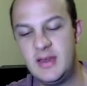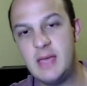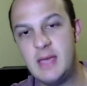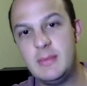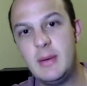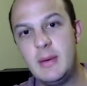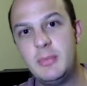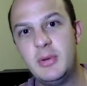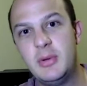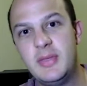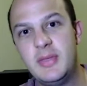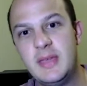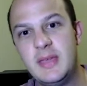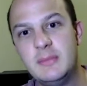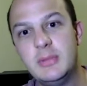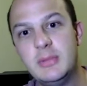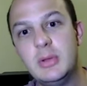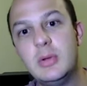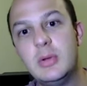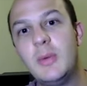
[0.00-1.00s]
came up with in
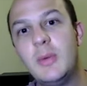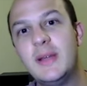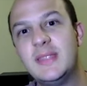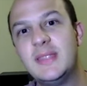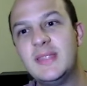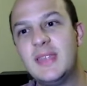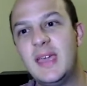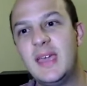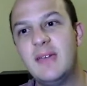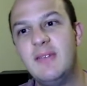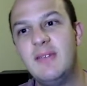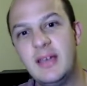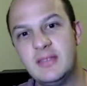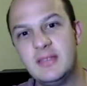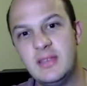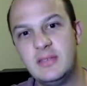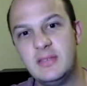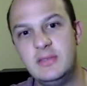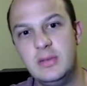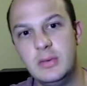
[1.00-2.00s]
blue and white that they have
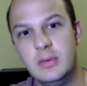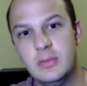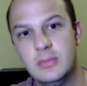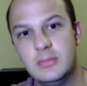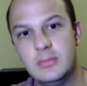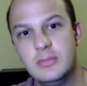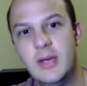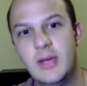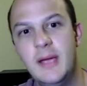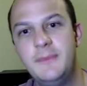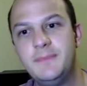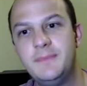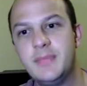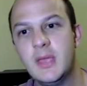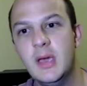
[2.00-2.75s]
access to, right?